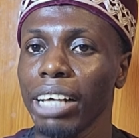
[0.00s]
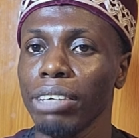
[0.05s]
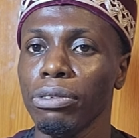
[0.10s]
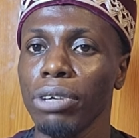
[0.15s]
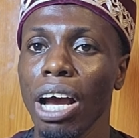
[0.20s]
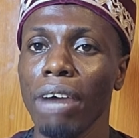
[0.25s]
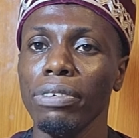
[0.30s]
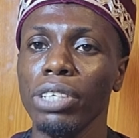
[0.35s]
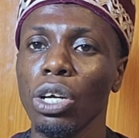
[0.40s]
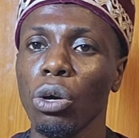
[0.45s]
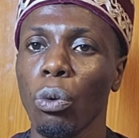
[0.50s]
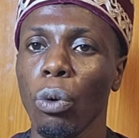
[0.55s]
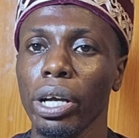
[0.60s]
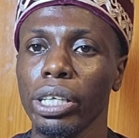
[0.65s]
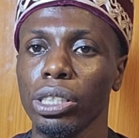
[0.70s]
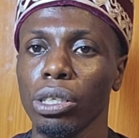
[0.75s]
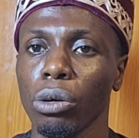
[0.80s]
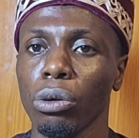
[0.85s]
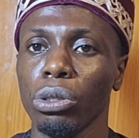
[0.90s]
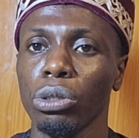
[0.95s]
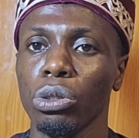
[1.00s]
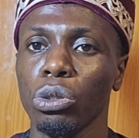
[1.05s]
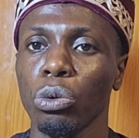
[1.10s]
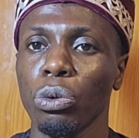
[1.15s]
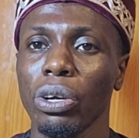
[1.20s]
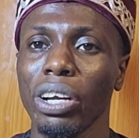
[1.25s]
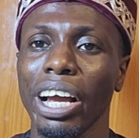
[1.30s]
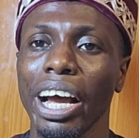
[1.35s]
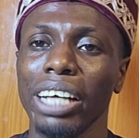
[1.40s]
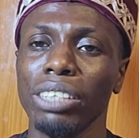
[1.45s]
And if you have any question
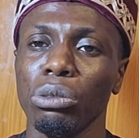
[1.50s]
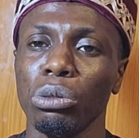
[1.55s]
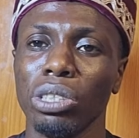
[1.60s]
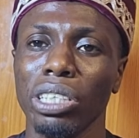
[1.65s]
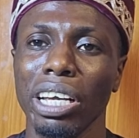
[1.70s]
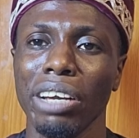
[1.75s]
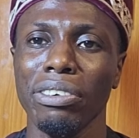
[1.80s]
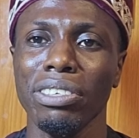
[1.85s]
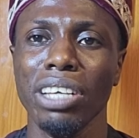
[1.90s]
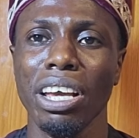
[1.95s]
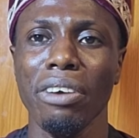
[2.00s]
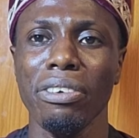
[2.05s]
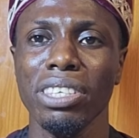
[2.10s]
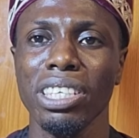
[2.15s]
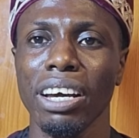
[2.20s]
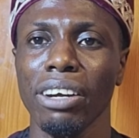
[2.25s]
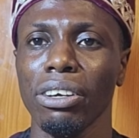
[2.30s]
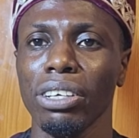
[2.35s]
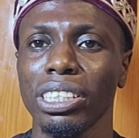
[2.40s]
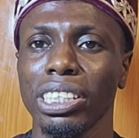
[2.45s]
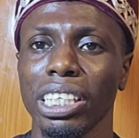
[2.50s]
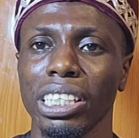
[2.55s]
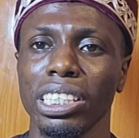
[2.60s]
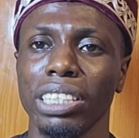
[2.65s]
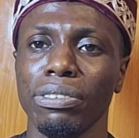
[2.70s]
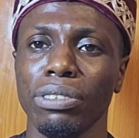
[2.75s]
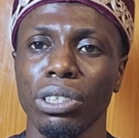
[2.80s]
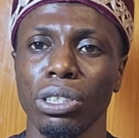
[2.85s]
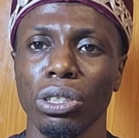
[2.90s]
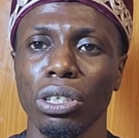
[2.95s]
to regards with anything I just said in
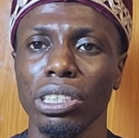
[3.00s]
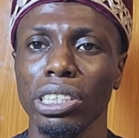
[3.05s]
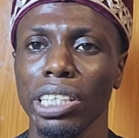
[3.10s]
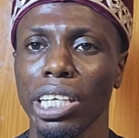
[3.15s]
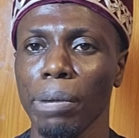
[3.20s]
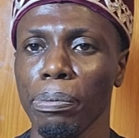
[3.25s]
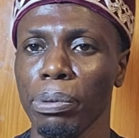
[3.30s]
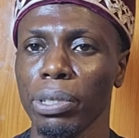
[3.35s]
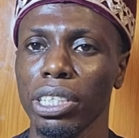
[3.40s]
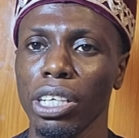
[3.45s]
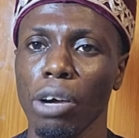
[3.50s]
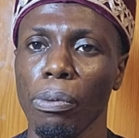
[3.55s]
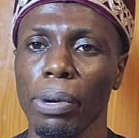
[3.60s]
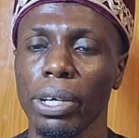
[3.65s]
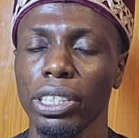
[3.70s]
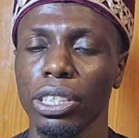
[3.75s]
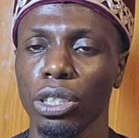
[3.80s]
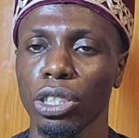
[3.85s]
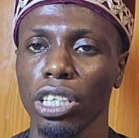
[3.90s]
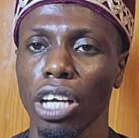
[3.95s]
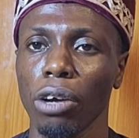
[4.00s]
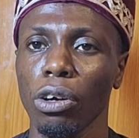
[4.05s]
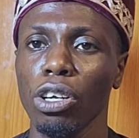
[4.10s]
the video, just keep in the comment section.